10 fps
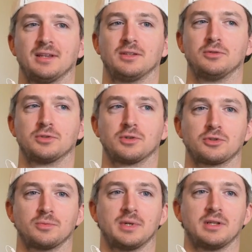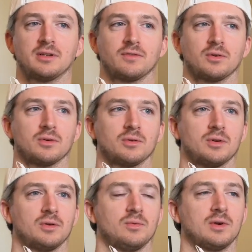use social media for
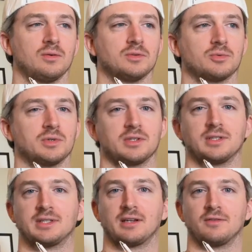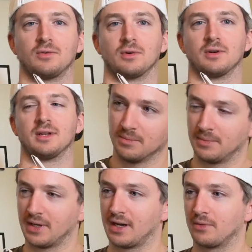what it was originally intended for.
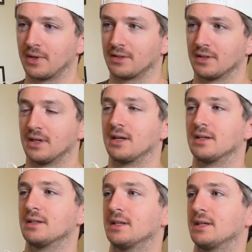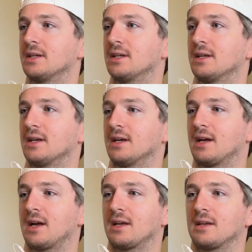But anyway,
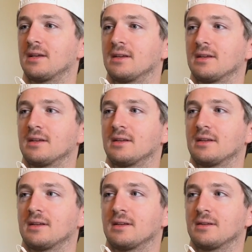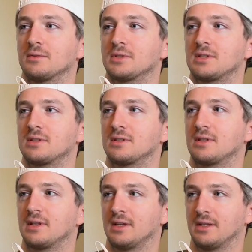I was
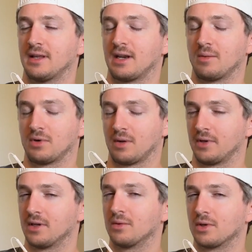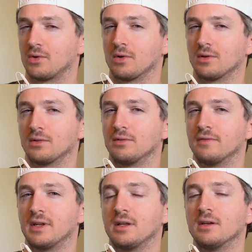thinking that I'm probably going to record a little
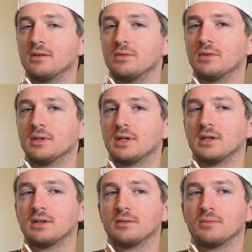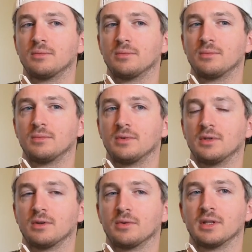video,
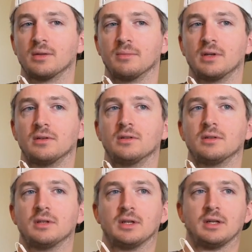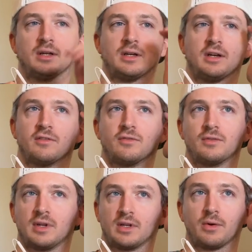in the middle of
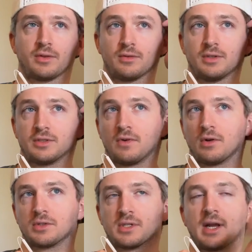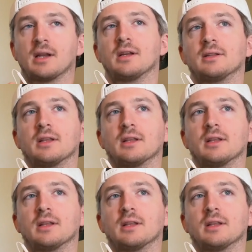going through these photos and editing